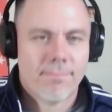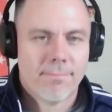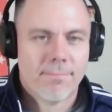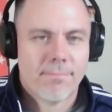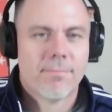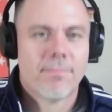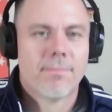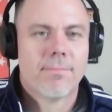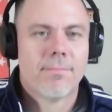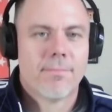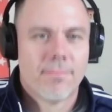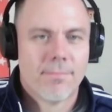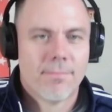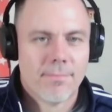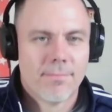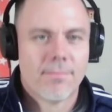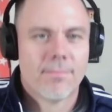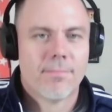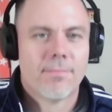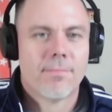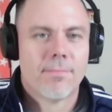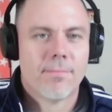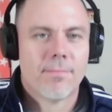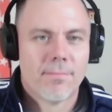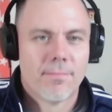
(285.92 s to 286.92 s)

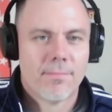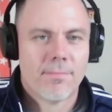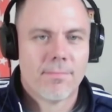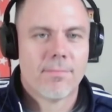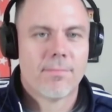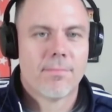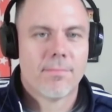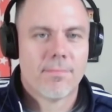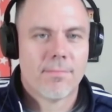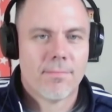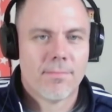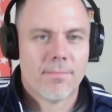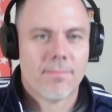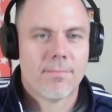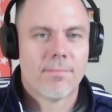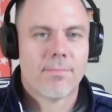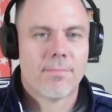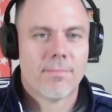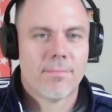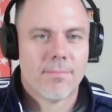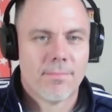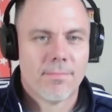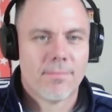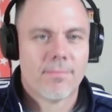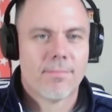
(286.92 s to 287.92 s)

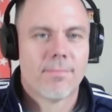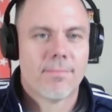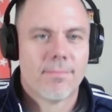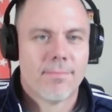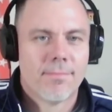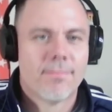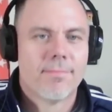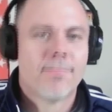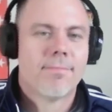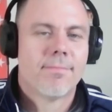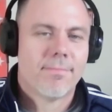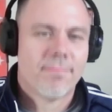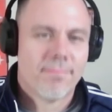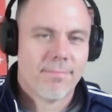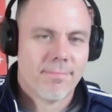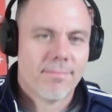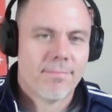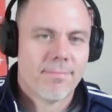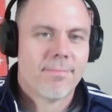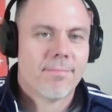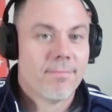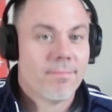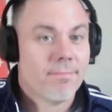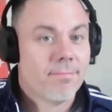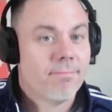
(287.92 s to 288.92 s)

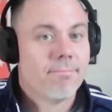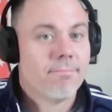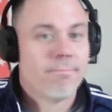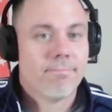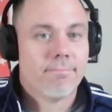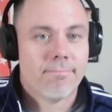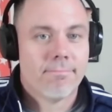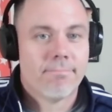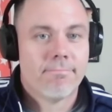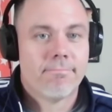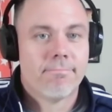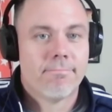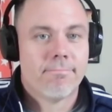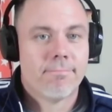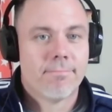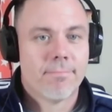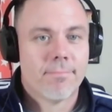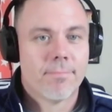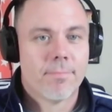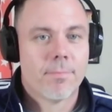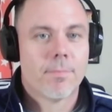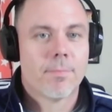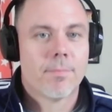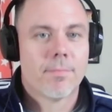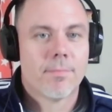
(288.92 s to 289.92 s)

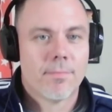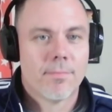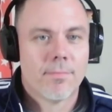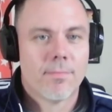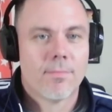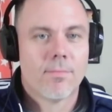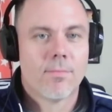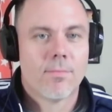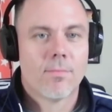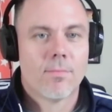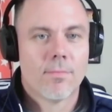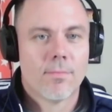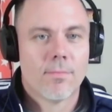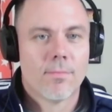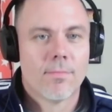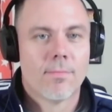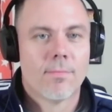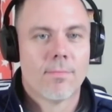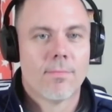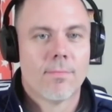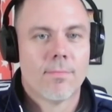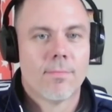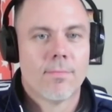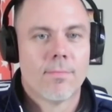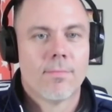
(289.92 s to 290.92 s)

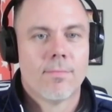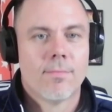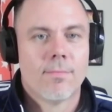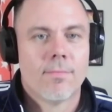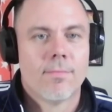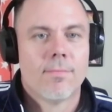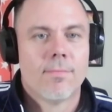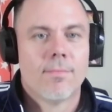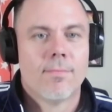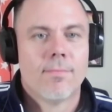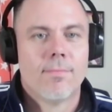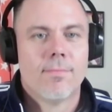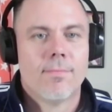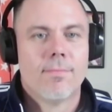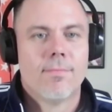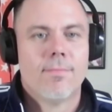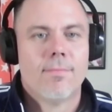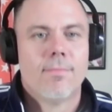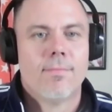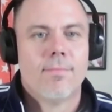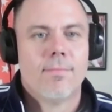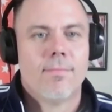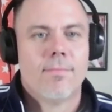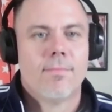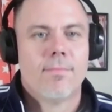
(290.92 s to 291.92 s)

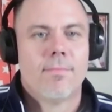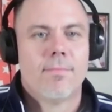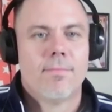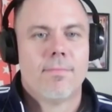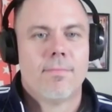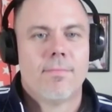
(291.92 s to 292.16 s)
The person shown says nothing.